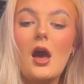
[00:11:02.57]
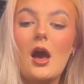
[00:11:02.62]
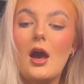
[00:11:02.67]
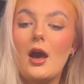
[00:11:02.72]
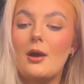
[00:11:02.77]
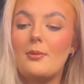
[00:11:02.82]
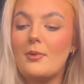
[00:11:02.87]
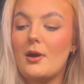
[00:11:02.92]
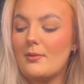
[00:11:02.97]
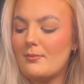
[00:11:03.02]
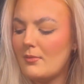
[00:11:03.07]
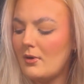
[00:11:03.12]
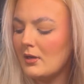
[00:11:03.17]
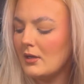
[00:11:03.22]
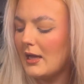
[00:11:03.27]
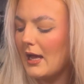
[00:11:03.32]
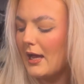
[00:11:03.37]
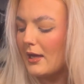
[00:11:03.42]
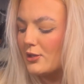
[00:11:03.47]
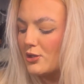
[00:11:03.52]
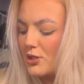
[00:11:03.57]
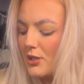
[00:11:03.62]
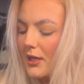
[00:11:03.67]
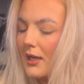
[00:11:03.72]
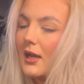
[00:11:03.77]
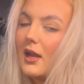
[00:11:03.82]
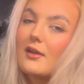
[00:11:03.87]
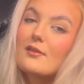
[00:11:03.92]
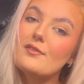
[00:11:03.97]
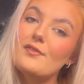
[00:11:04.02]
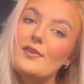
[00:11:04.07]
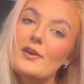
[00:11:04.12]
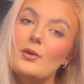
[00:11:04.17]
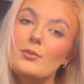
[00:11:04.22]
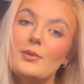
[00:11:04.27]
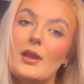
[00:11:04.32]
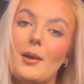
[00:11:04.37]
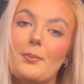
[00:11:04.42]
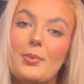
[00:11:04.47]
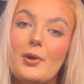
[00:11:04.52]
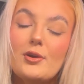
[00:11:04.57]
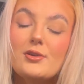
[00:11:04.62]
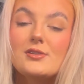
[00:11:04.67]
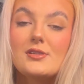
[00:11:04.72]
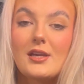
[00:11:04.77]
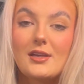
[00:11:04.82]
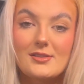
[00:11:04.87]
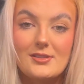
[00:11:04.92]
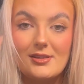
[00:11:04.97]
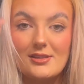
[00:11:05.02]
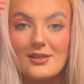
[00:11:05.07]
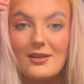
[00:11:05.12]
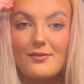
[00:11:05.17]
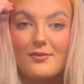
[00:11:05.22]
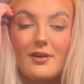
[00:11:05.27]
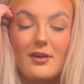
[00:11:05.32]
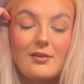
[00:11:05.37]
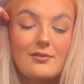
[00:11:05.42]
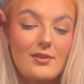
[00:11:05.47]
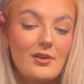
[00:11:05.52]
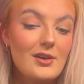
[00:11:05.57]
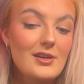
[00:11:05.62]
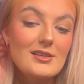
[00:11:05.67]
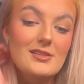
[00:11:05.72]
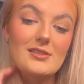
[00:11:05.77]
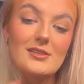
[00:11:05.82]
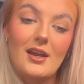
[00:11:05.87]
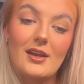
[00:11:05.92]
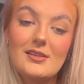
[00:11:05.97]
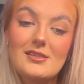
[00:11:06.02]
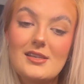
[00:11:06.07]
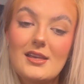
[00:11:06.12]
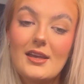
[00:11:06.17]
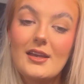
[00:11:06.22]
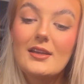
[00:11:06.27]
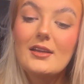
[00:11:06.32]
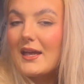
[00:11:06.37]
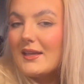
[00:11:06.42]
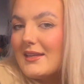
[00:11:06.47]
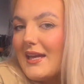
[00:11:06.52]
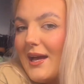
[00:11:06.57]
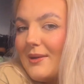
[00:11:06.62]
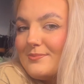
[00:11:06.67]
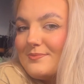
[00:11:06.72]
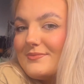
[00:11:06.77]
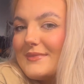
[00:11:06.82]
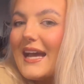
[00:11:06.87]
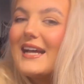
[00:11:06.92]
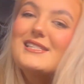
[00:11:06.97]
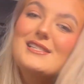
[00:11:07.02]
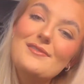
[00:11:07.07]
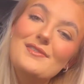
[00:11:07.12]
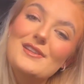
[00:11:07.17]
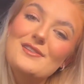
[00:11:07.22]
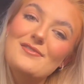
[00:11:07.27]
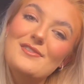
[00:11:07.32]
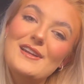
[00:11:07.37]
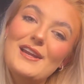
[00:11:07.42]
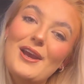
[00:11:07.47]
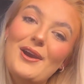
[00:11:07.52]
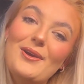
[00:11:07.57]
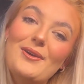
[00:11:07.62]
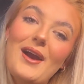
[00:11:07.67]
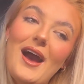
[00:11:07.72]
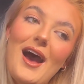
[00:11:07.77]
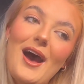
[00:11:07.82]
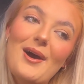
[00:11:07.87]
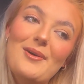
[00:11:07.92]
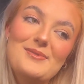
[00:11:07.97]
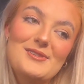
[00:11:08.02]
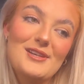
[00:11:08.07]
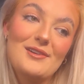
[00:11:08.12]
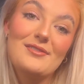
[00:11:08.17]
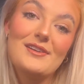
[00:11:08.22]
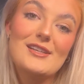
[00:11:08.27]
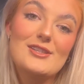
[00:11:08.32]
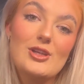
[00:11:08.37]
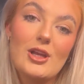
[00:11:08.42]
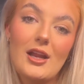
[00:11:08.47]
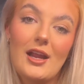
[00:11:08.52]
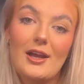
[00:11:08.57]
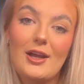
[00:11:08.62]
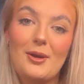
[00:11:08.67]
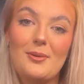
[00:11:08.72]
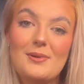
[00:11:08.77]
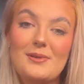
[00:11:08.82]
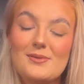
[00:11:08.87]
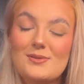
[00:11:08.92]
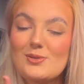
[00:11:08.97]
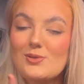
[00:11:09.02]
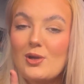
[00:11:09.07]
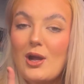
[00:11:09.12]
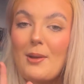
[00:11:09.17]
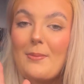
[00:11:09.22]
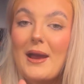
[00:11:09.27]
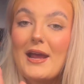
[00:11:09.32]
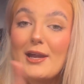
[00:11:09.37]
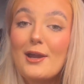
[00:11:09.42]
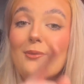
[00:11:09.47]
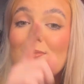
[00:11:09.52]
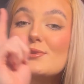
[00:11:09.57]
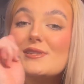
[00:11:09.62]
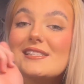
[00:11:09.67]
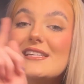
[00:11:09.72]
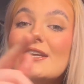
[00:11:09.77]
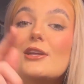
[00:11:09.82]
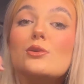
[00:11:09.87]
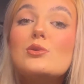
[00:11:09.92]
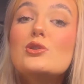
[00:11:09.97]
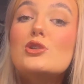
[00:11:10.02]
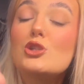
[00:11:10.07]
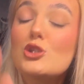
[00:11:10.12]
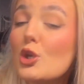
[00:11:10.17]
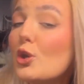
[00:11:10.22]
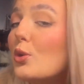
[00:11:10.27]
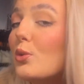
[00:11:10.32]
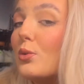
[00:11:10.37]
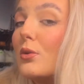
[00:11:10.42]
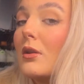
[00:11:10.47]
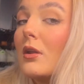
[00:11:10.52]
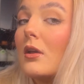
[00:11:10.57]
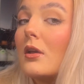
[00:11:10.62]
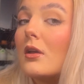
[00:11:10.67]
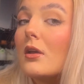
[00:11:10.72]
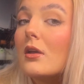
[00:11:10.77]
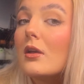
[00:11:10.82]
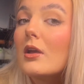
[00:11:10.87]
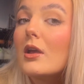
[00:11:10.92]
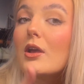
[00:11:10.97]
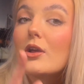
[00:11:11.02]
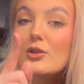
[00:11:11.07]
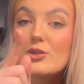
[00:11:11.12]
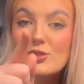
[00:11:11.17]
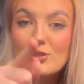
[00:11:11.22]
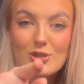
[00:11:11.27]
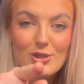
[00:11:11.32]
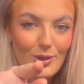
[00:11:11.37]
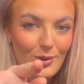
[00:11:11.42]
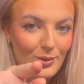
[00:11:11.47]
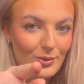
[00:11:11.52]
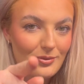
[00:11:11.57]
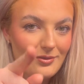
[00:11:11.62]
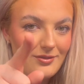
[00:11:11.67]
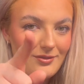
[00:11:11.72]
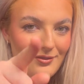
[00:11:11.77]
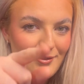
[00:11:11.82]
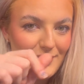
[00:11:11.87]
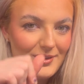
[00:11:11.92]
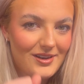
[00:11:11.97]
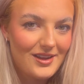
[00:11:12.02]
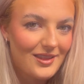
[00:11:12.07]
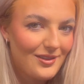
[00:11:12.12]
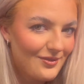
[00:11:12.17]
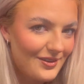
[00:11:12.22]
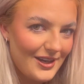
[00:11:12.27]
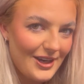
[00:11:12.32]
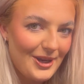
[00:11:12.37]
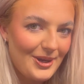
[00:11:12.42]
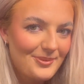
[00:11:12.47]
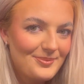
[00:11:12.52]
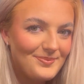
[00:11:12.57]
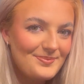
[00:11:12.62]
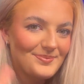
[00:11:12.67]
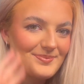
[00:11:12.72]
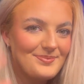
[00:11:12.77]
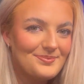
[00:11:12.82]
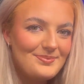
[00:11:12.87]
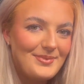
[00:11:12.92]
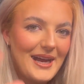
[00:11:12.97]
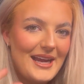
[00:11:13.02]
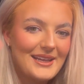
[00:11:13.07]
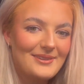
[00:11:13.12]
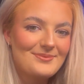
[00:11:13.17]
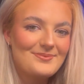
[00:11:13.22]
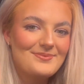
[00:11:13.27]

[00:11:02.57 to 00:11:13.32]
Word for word: Um, I might actually like film that process because it's very, very exciting. And yeah, that is it for the video. Um, don't forget to like, comment and subscribe and I will see you soon, soon for another video. Bye.